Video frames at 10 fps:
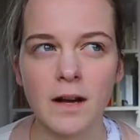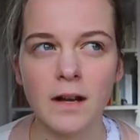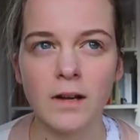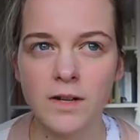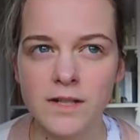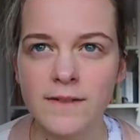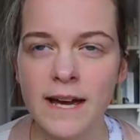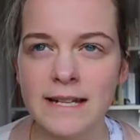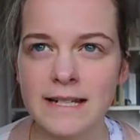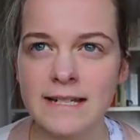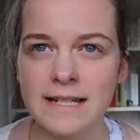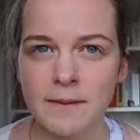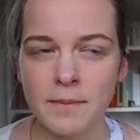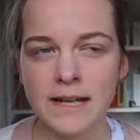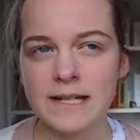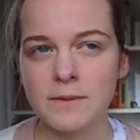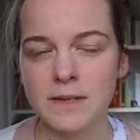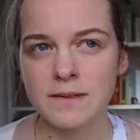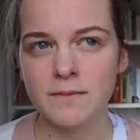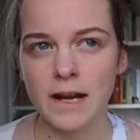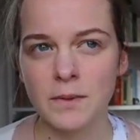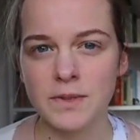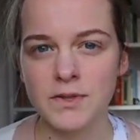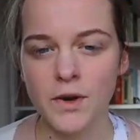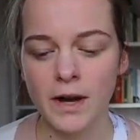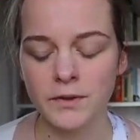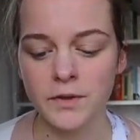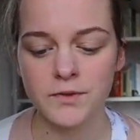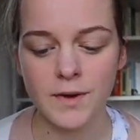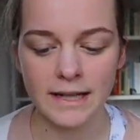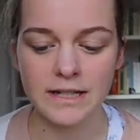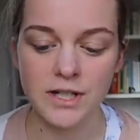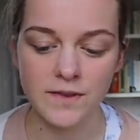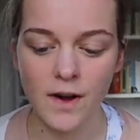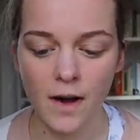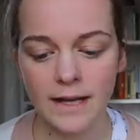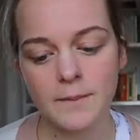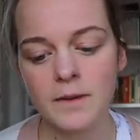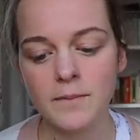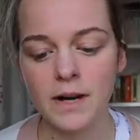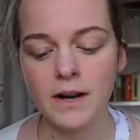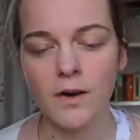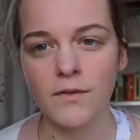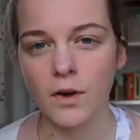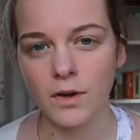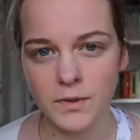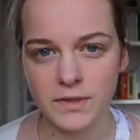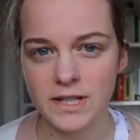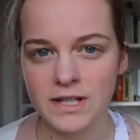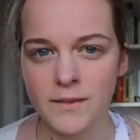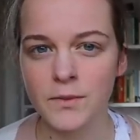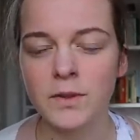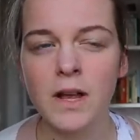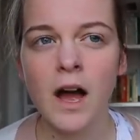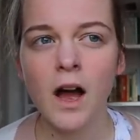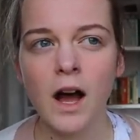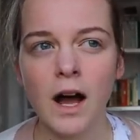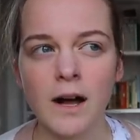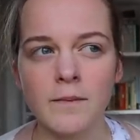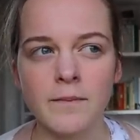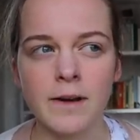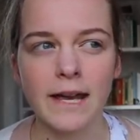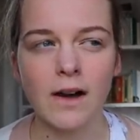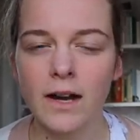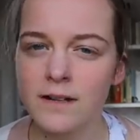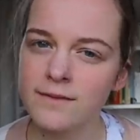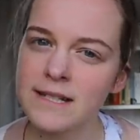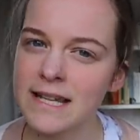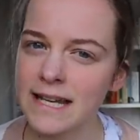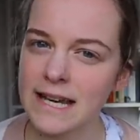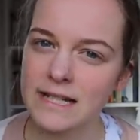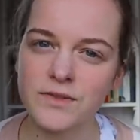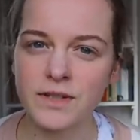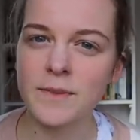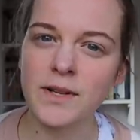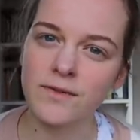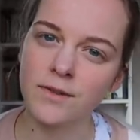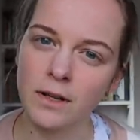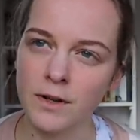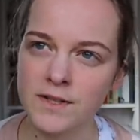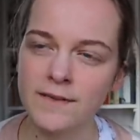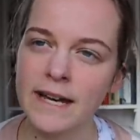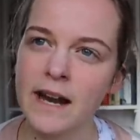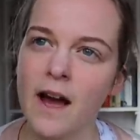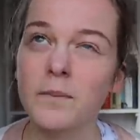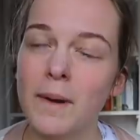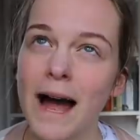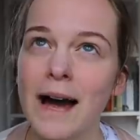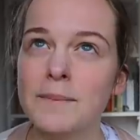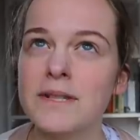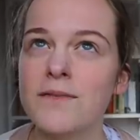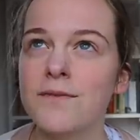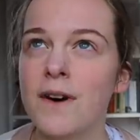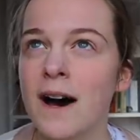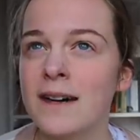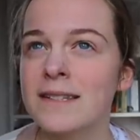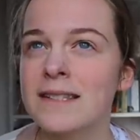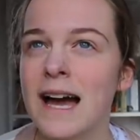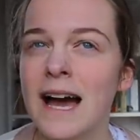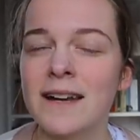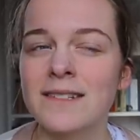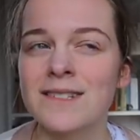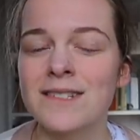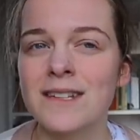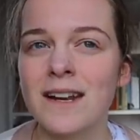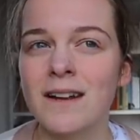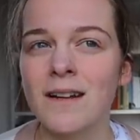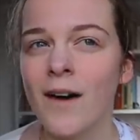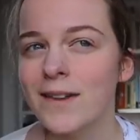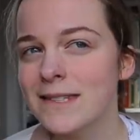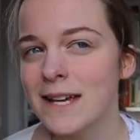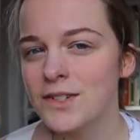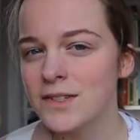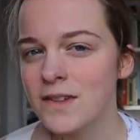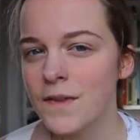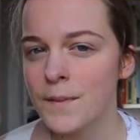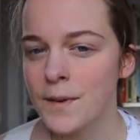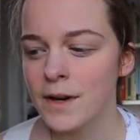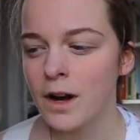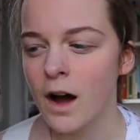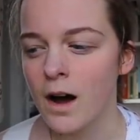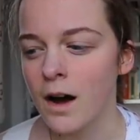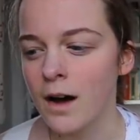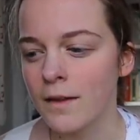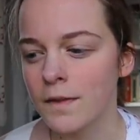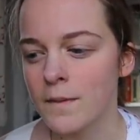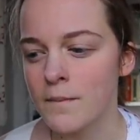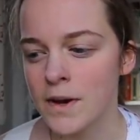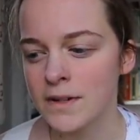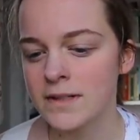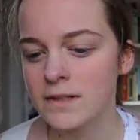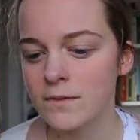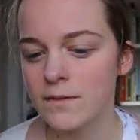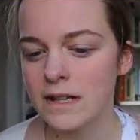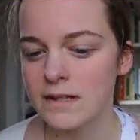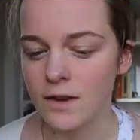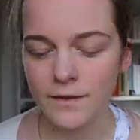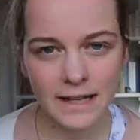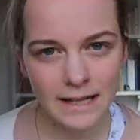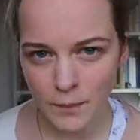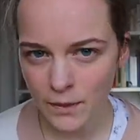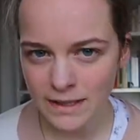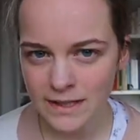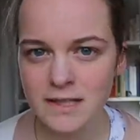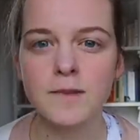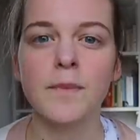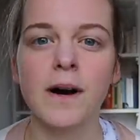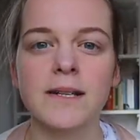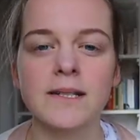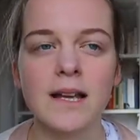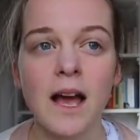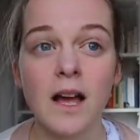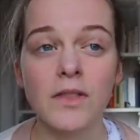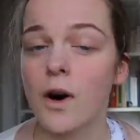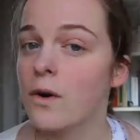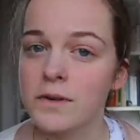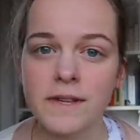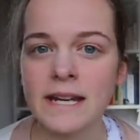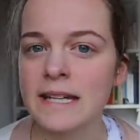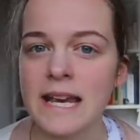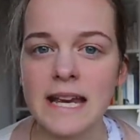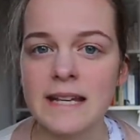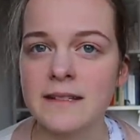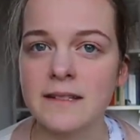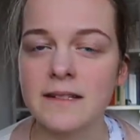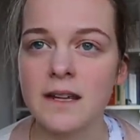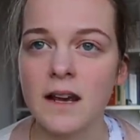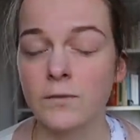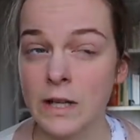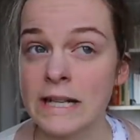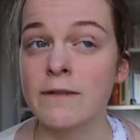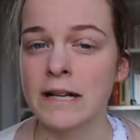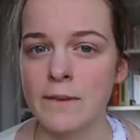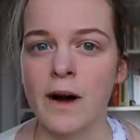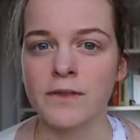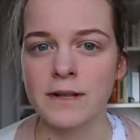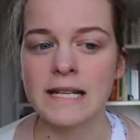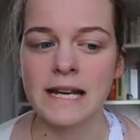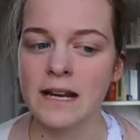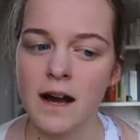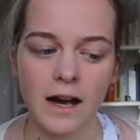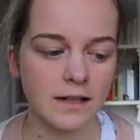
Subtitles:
A lot of it, as I said, because it was a trial not directly just for Eichmann, but of the Holocaust in general, it kind of reads like a history book for a lot of it. Perhaps the first and last sections of the book are the most philosophically poignant, but the whole thing is really, really worth reading.